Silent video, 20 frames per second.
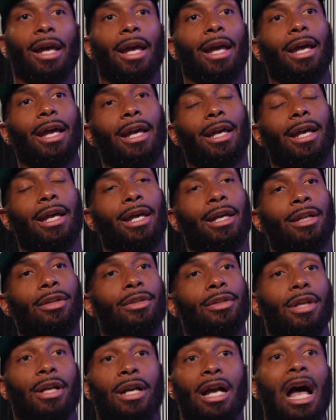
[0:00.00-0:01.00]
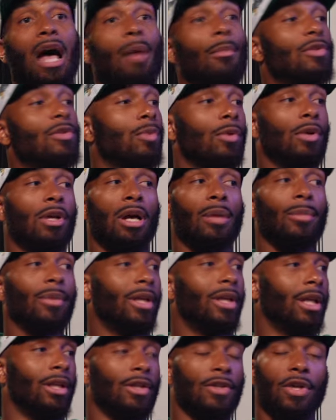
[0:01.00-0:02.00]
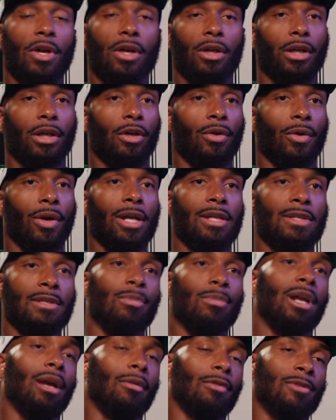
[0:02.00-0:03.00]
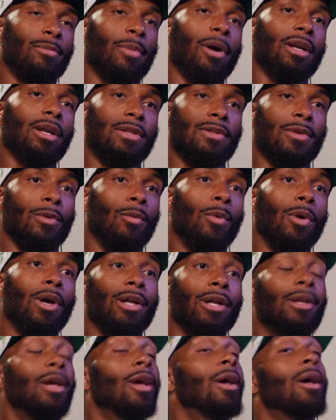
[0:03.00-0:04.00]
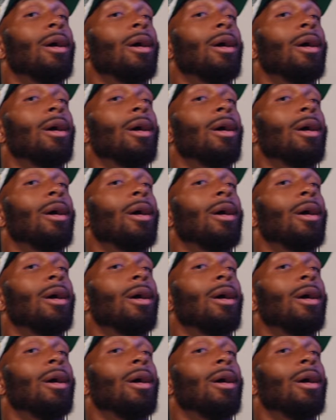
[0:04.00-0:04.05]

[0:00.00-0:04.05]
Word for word: And the comments were coming in talking crazy, but I responded to one